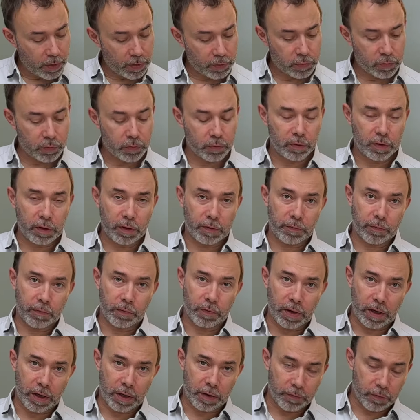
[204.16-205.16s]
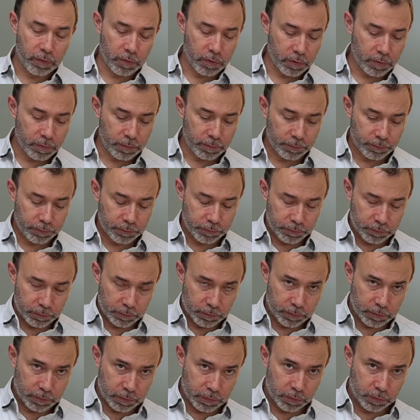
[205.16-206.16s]
to give flavor,
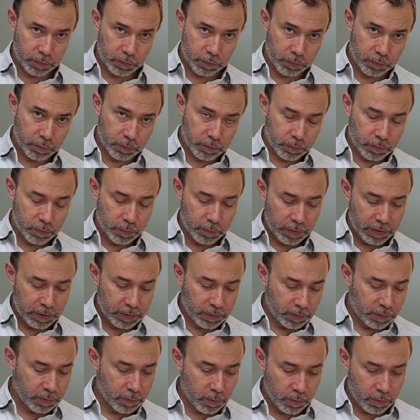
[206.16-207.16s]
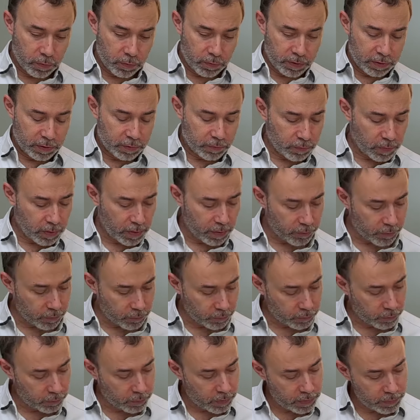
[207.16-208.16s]
to mix all this flavor
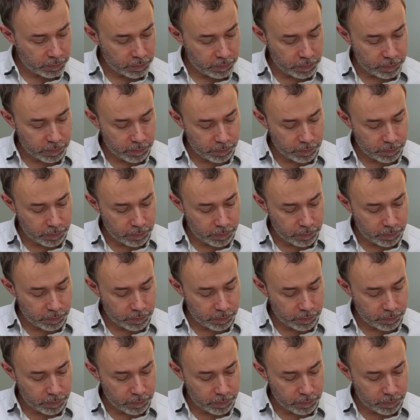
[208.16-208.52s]
together.